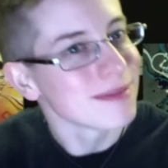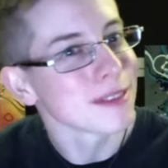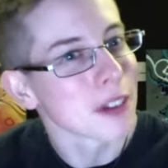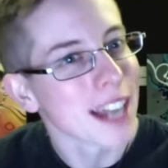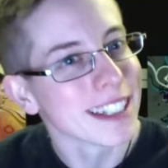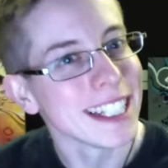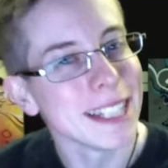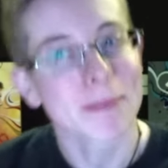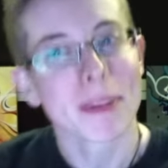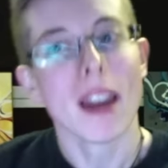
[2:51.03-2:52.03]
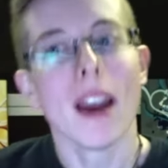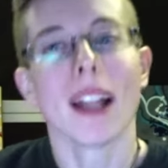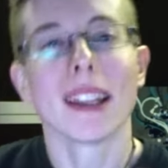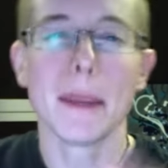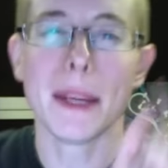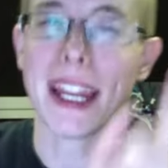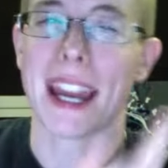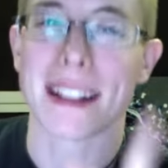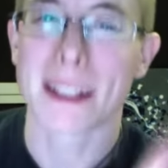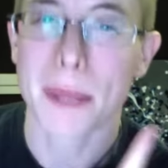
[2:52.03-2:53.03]
Riley, let me
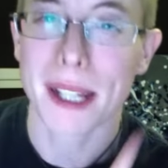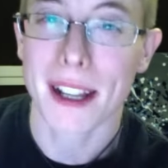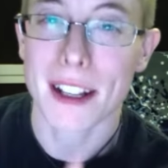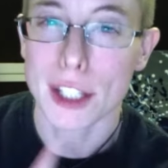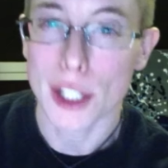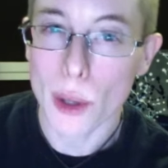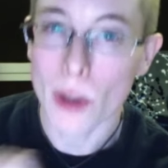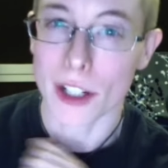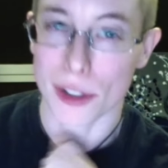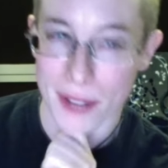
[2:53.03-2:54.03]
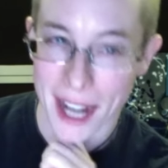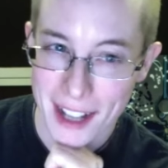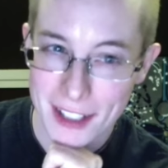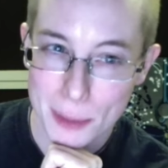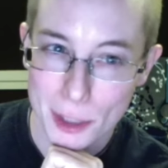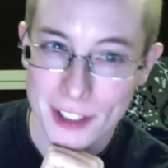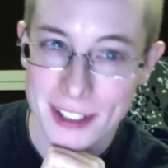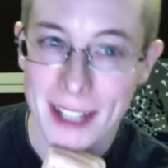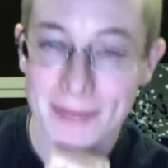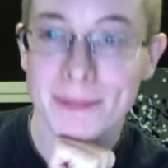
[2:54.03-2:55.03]
guess because you're a trans
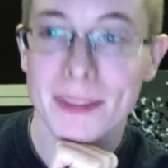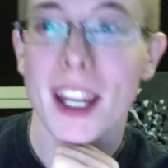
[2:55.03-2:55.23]
person